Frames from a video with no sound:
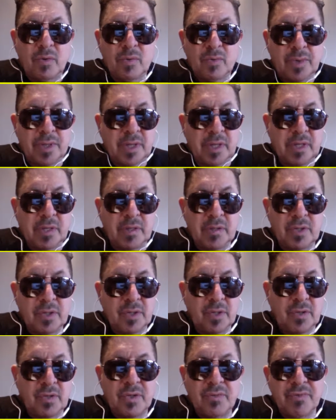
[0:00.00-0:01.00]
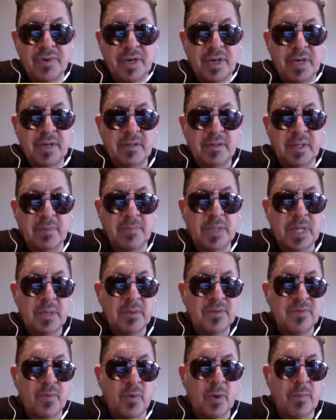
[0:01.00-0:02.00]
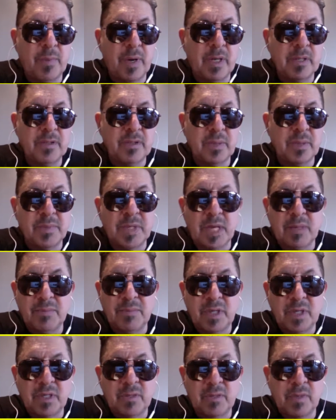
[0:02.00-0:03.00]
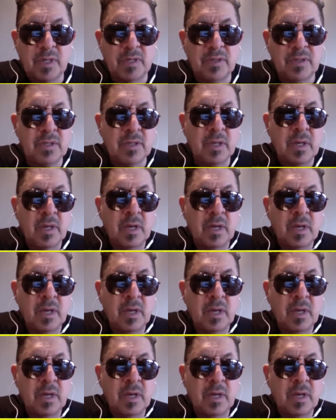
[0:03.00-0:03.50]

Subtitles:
within 2, 3, sometimes 4 months, sometimes 6 months.